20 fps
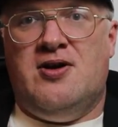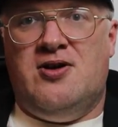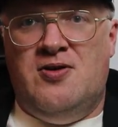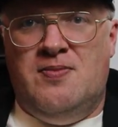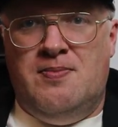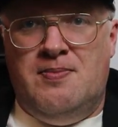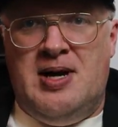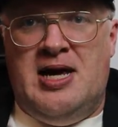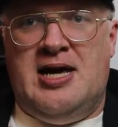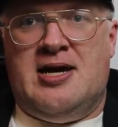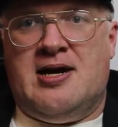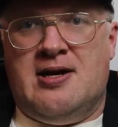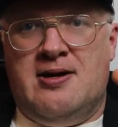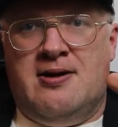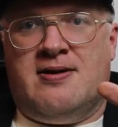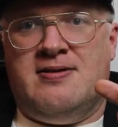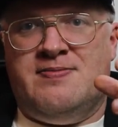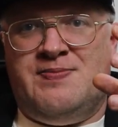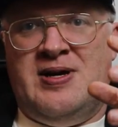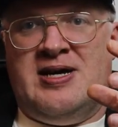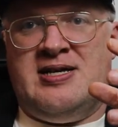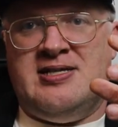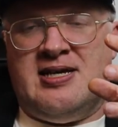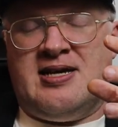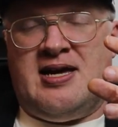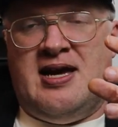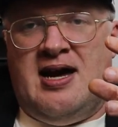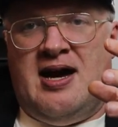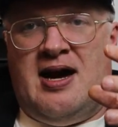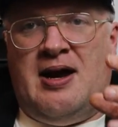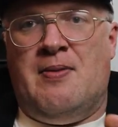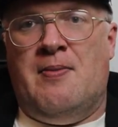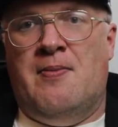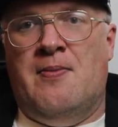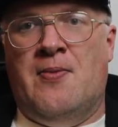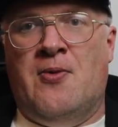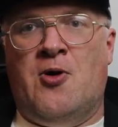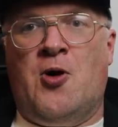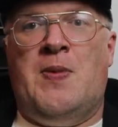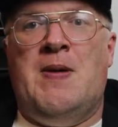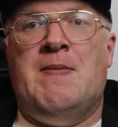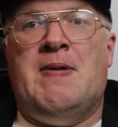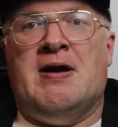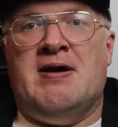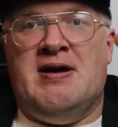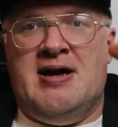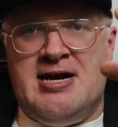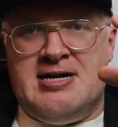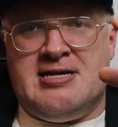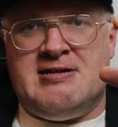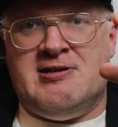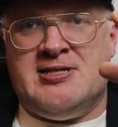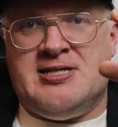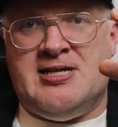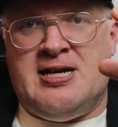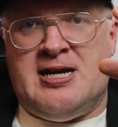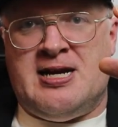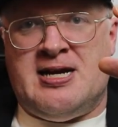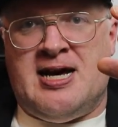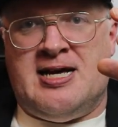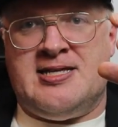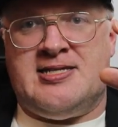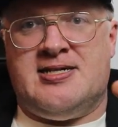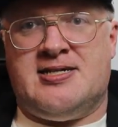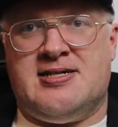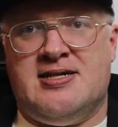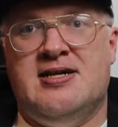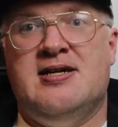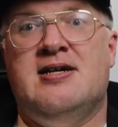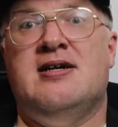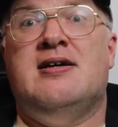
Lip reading: you make it look as big as it can, more people are interested in that asset,